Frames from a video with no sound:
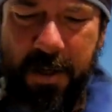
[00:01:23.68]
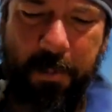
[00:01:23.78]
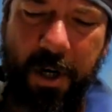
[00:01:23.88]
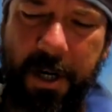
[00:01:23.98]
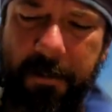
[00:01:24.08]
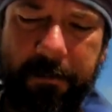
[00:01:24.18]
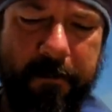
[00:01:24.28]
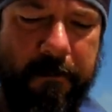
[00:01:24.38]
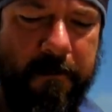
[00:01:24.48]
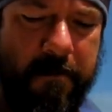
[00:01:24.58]
excellent book
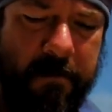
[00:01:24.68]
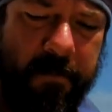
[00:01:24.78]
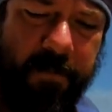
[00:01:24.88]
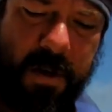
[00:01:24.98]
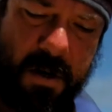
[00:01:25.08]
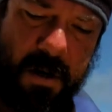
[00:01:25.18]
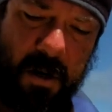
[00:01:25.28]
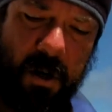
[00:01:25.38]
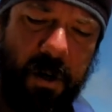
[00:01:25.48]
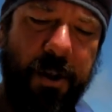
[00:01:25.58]

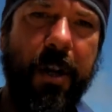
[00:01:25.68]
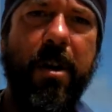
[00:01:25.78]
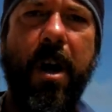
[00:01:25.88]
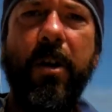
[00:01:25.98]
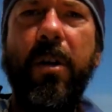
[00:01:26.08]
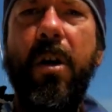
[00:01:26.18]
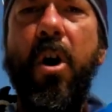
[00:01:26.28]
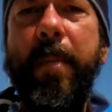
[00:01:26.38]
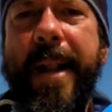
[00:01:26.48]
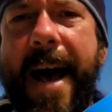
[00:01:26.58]
called the Nautical
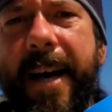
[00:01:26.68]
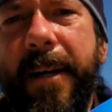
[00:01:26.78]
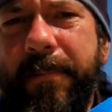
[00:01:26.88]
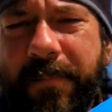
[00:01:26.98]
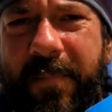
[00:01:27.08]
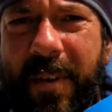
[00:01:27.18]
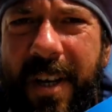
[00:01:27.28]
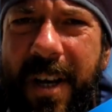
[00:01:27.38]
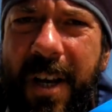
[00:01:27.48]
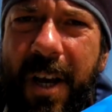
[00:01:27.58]
Almanac,
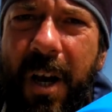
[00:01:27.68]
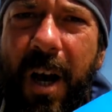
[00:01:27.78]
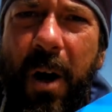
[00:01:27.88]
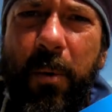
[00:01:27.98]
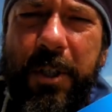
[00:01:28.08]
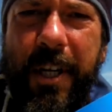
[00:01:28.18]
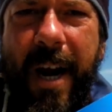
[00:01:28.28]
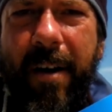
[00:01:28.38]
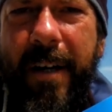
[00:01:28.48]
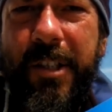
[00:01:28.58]
which
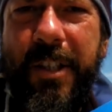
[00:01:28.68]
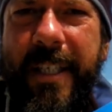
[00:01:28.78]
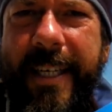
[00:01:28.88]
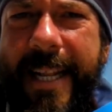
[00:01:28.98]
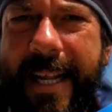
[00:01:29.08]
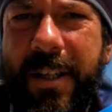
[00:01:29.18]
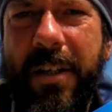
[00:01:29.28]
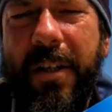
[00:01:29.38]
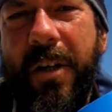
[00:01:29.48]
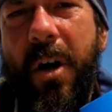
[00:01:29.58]
carries in it
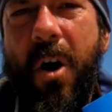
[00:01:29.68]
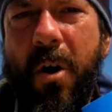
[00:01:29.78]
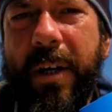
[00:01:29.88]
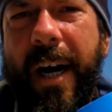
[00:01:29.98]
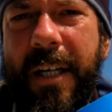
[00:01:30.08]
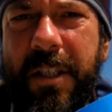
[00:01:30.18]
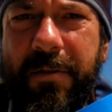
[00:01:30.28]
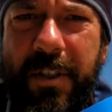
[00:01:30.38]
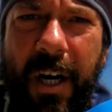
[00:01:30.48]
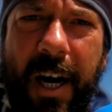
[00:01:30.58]
all kinds
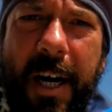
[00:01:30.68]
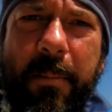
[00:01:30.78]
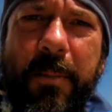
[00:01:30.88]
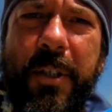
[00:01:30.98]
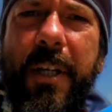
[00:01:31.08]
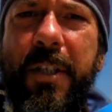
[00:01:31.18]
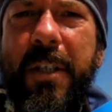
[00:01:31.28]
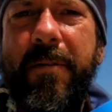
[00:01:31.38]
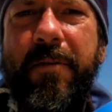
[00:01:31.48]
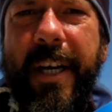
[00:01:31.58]
of
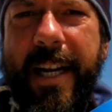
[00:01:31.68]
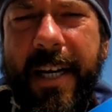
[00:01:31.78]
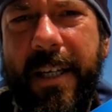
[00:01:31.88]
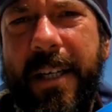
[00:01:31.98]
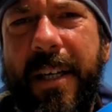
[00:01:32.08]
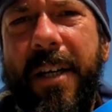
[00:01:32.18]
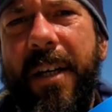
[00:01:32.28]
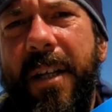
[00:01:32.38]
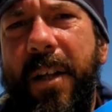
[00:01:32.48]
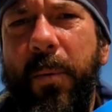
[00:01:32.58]
time-sensitive data
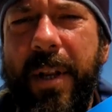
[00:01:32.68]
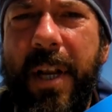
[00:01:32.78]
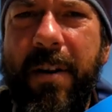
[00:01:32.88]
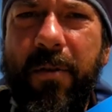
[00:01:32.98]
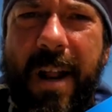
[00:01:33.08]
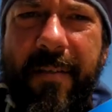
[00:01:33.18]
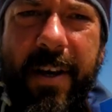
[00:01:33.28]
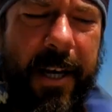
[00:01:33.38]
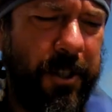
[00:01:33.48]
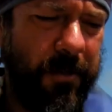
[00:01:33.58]
that we need for
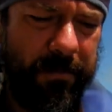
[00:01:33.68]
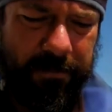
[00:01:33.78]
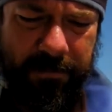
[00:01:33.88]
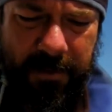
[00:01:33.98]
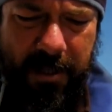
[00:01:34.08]
navigation.